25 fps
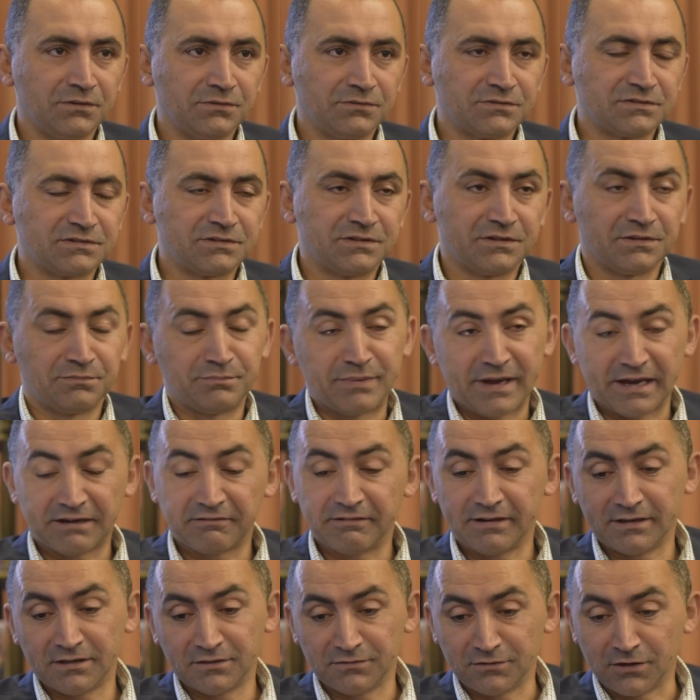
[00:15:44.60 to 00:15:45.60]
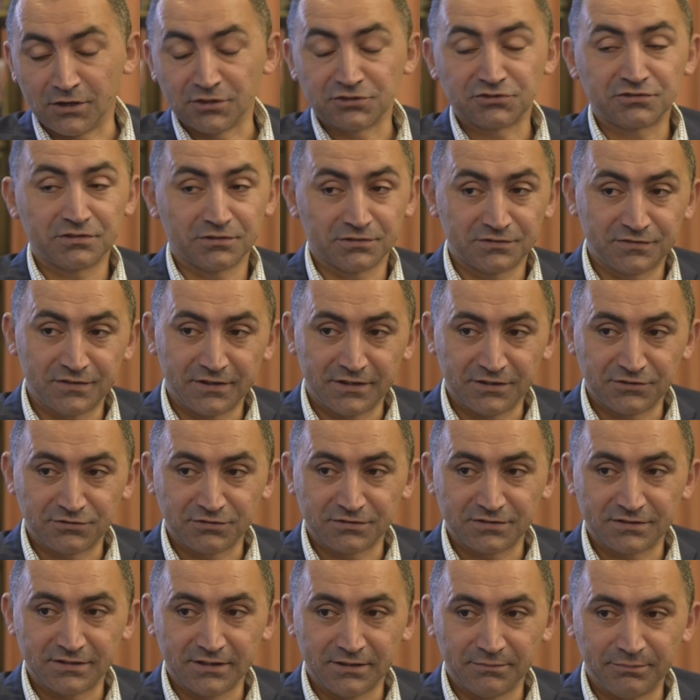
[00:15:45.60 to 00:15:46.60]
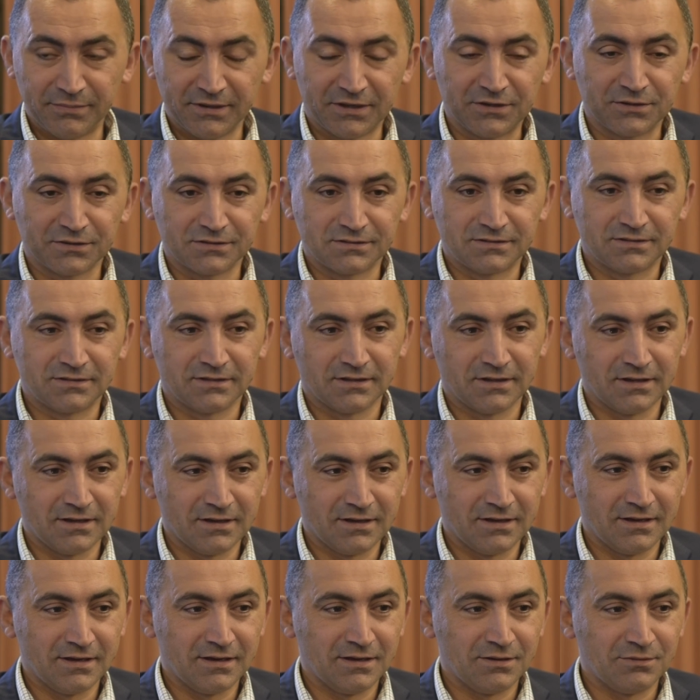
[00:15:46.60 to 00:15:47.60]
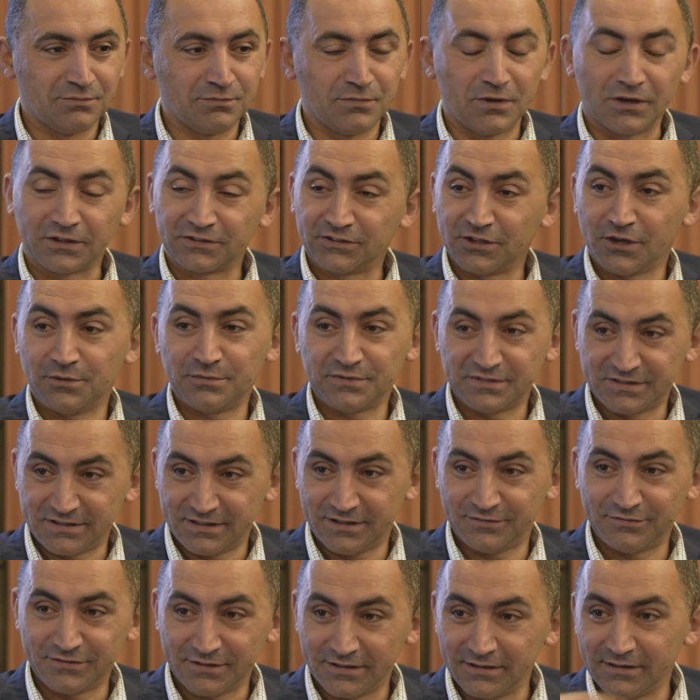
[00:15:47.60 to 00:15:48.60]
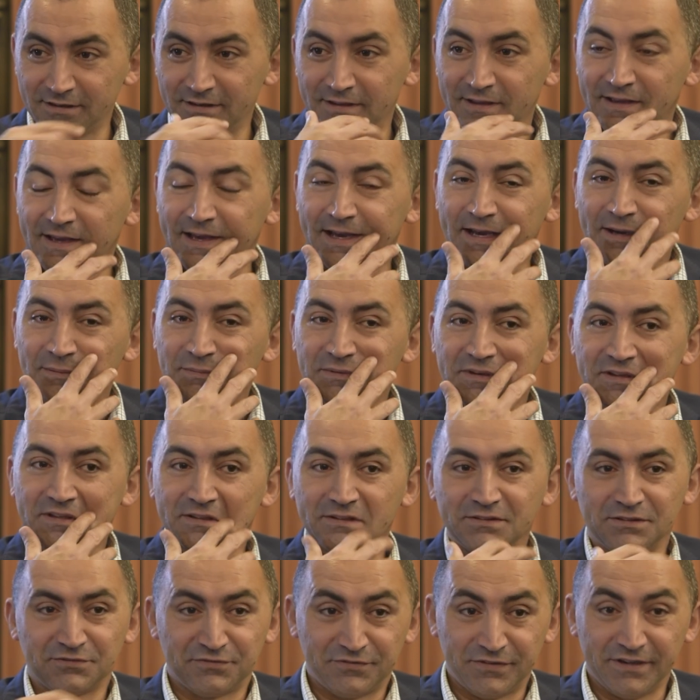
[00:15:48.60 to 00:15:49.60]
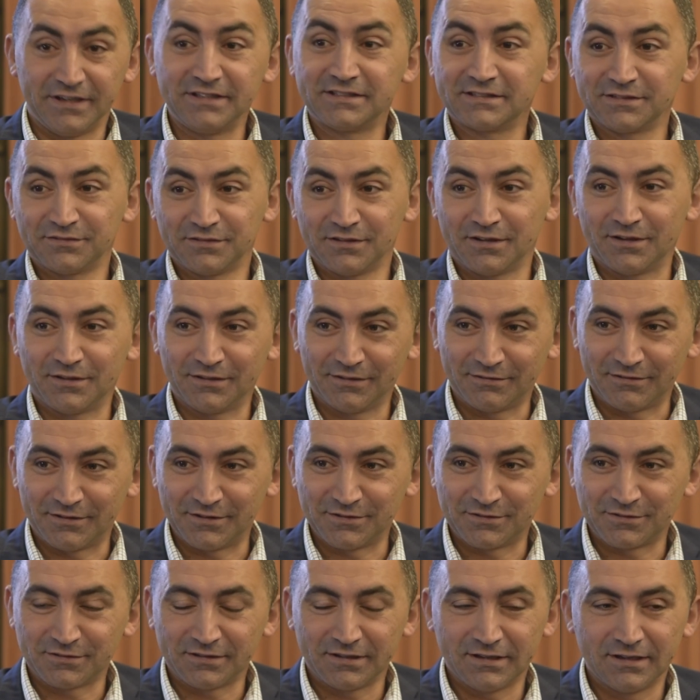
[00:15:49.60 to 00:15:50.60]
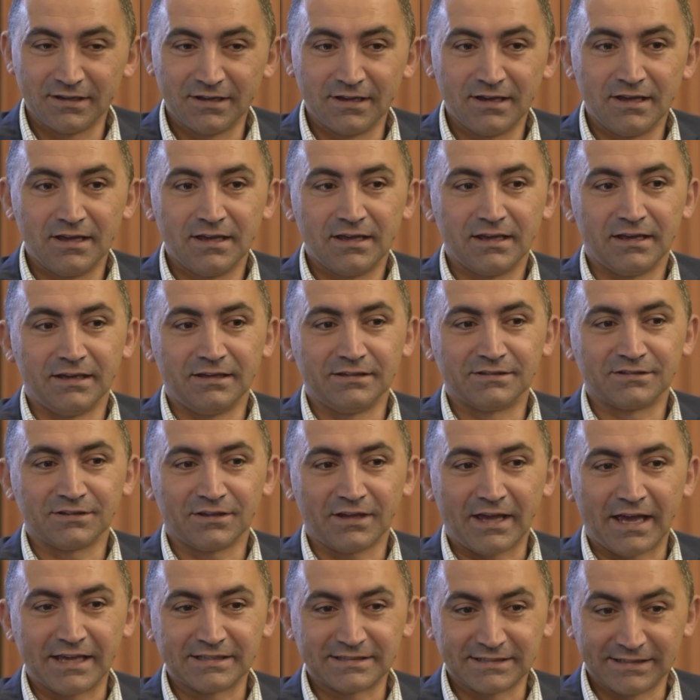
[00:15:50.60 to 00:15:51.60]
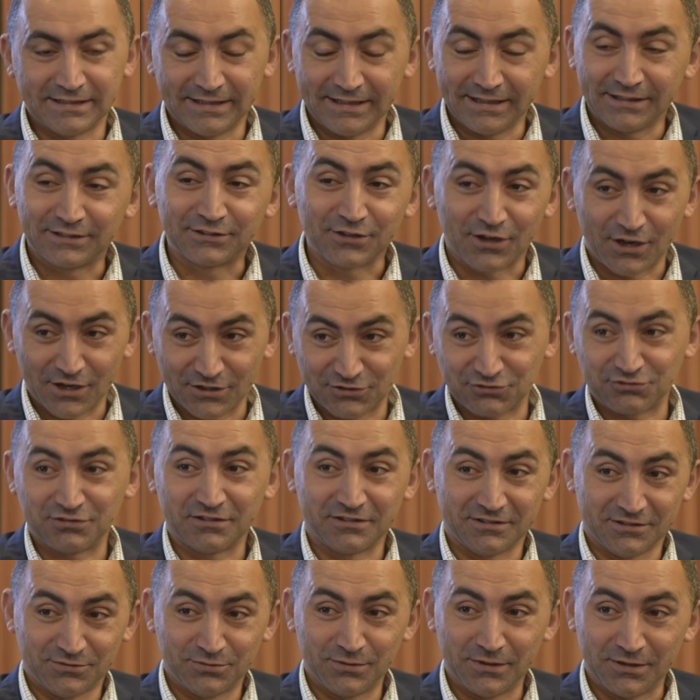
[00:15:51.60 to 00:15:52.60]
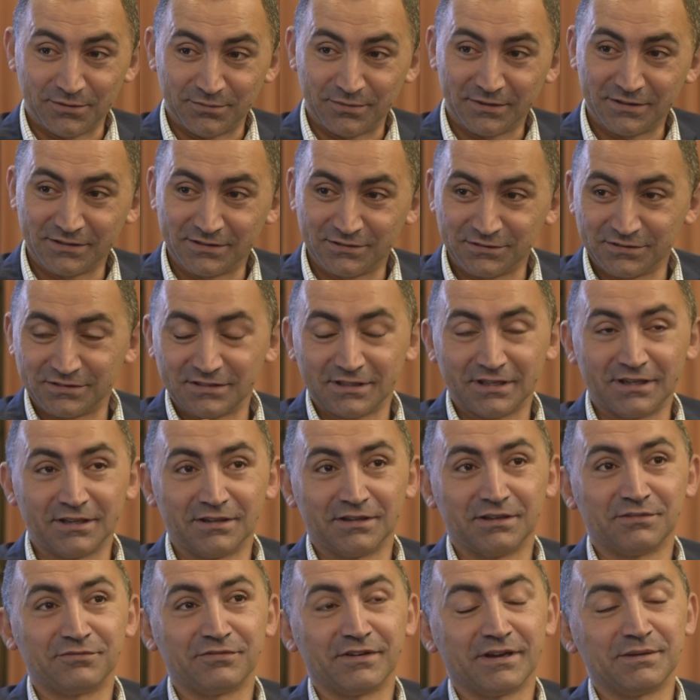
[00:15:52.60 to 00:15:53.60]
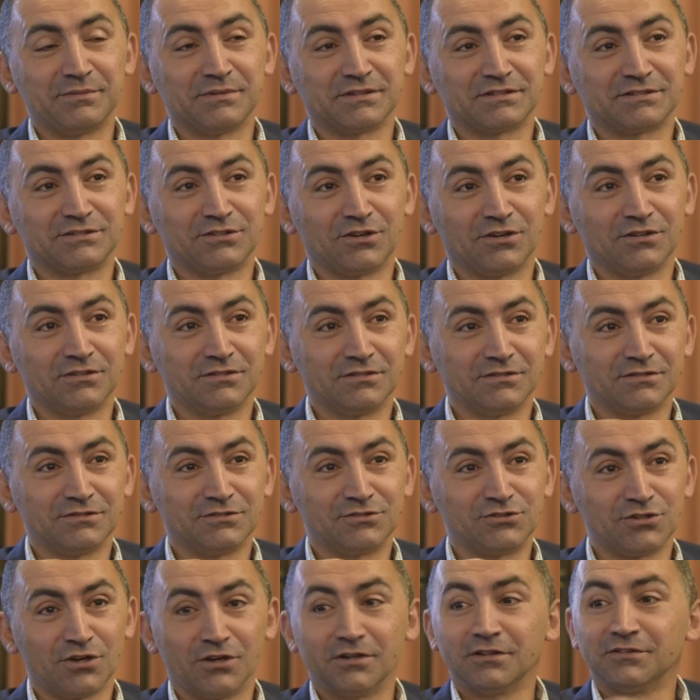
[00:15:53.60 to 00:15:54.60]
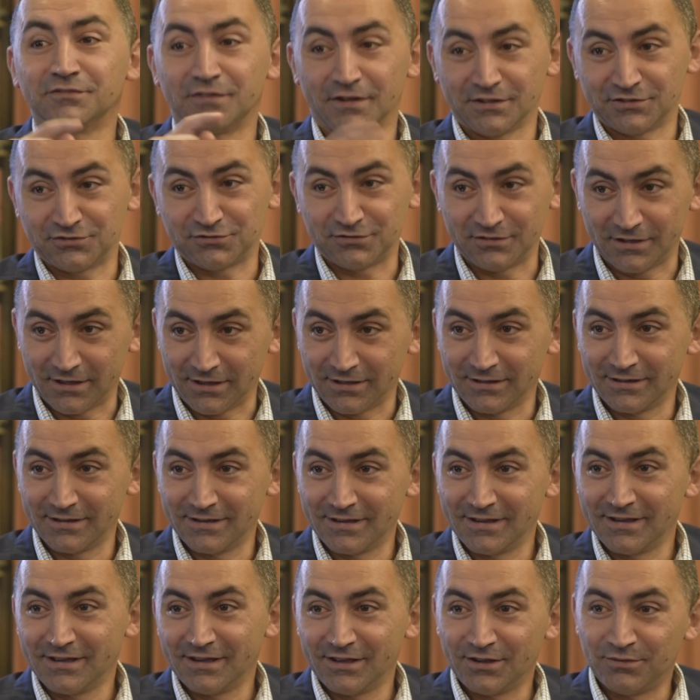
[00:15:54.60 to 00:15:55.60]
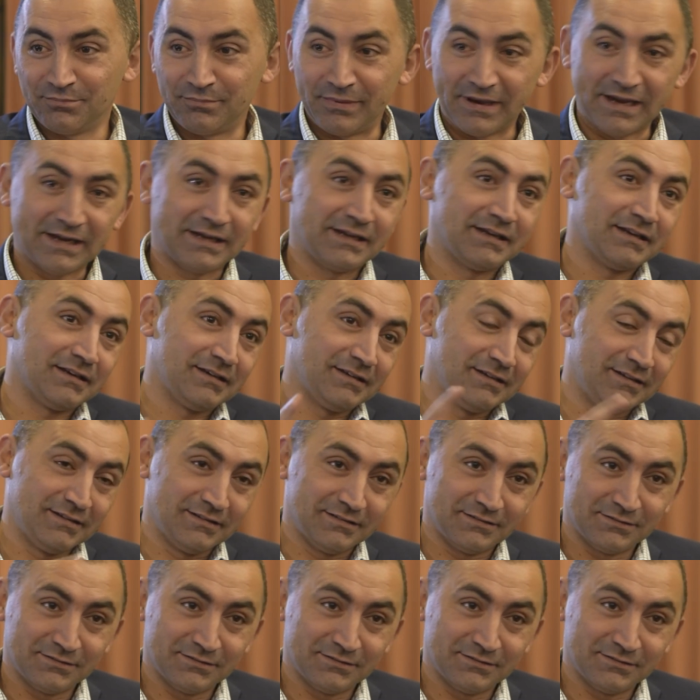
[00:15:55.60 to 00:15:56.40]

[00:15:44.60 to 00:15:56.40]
It's the background of Austria is very interesting because October 7, the Feast of the Holy Rosary, has a link to Austria as well, because it was a famous Don John of Austria back